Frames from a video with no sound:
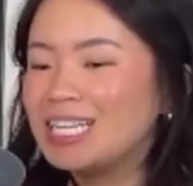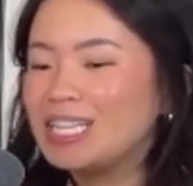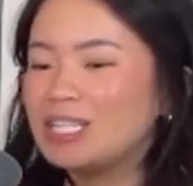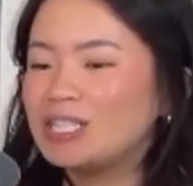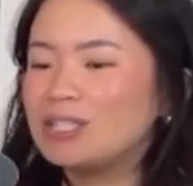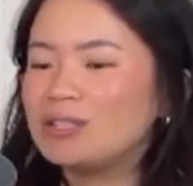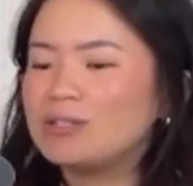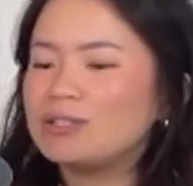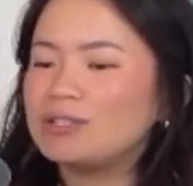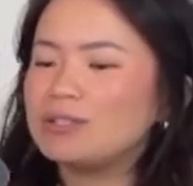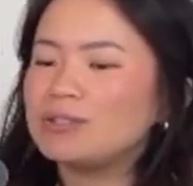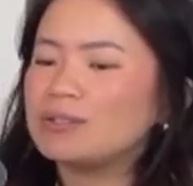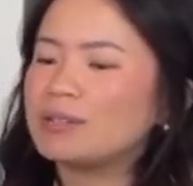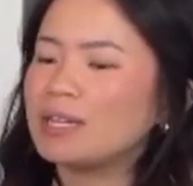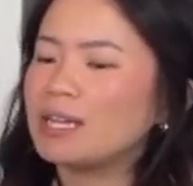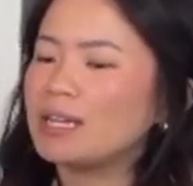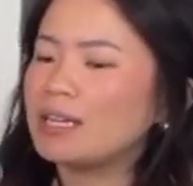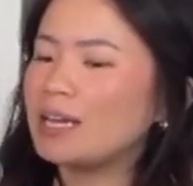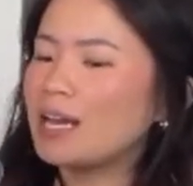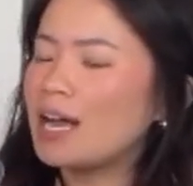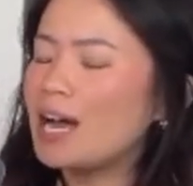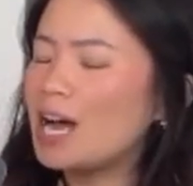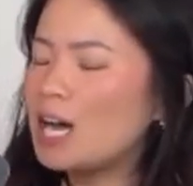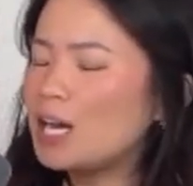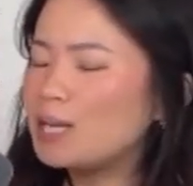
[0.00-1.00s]
you can do
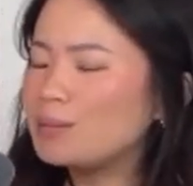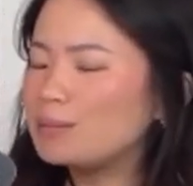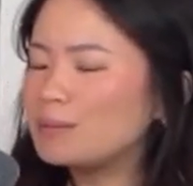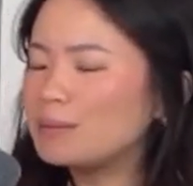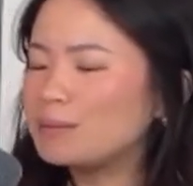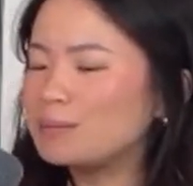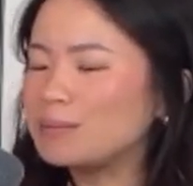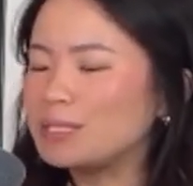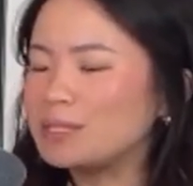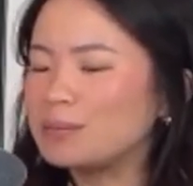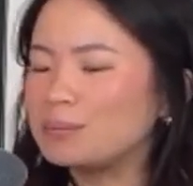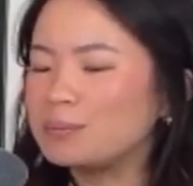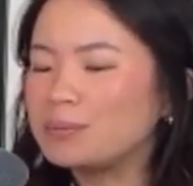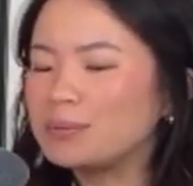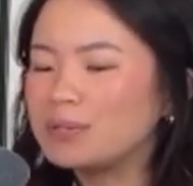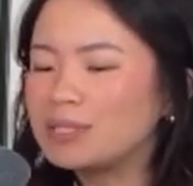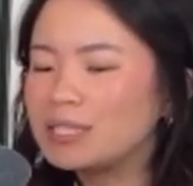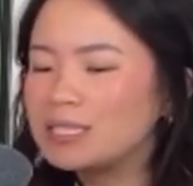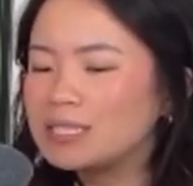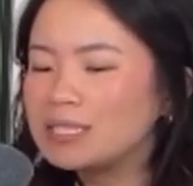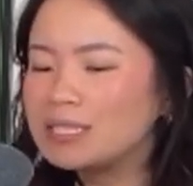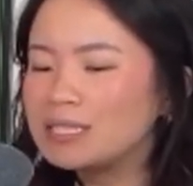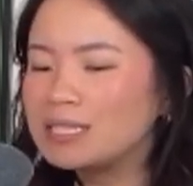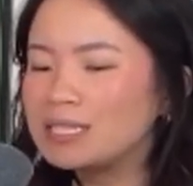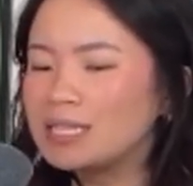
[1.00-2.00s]
like albums and
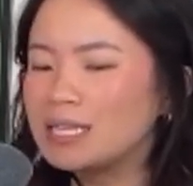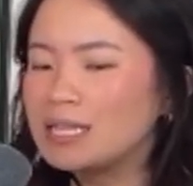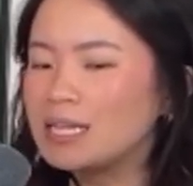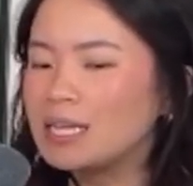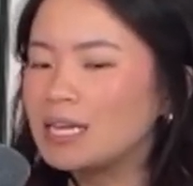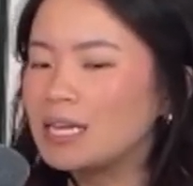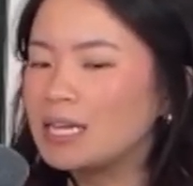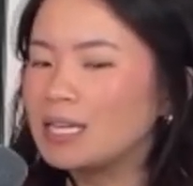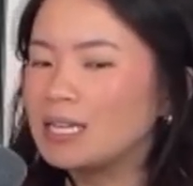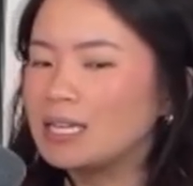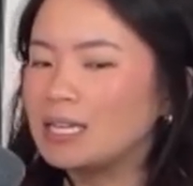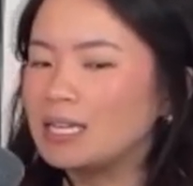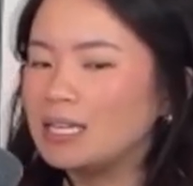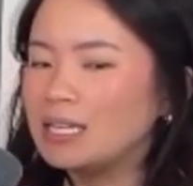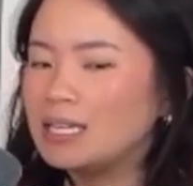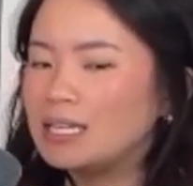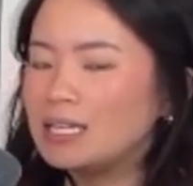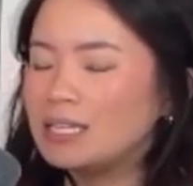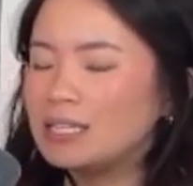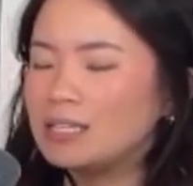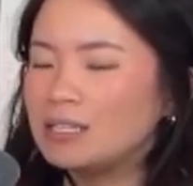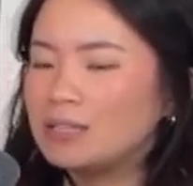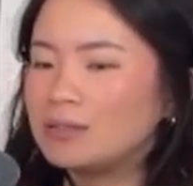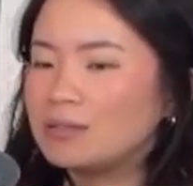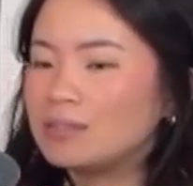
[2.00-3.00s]
prints, and then
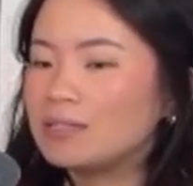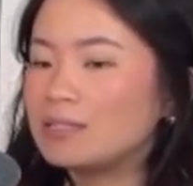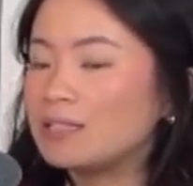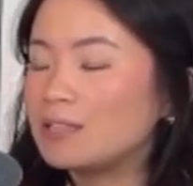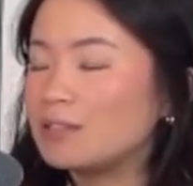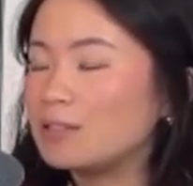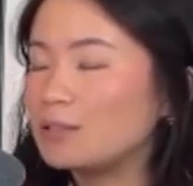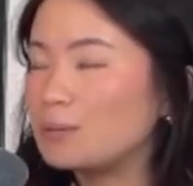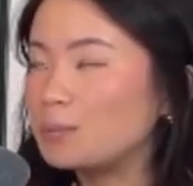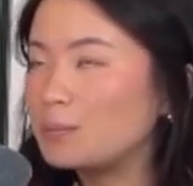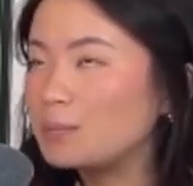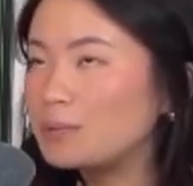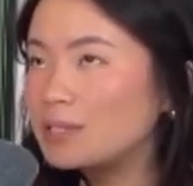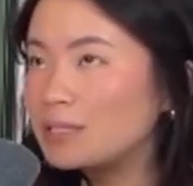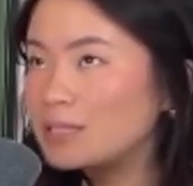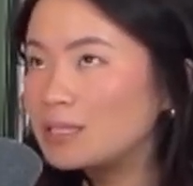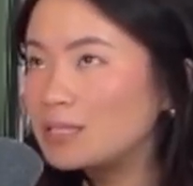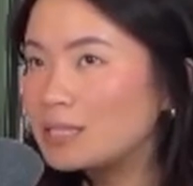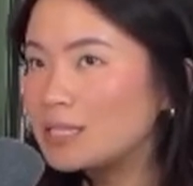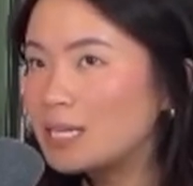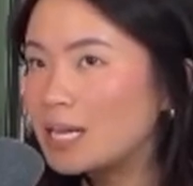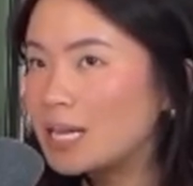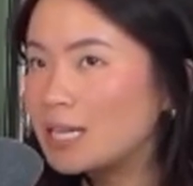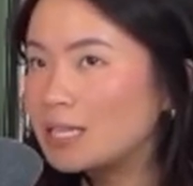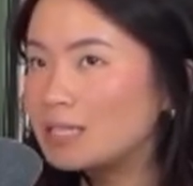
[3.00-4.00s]
you can sell your
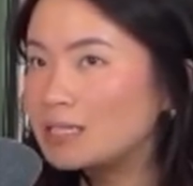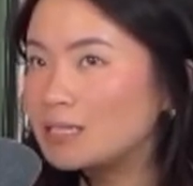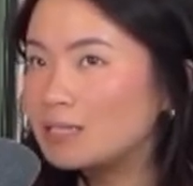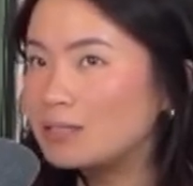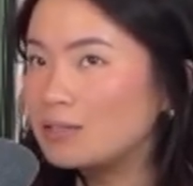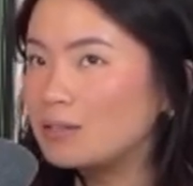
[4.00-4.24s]
presets.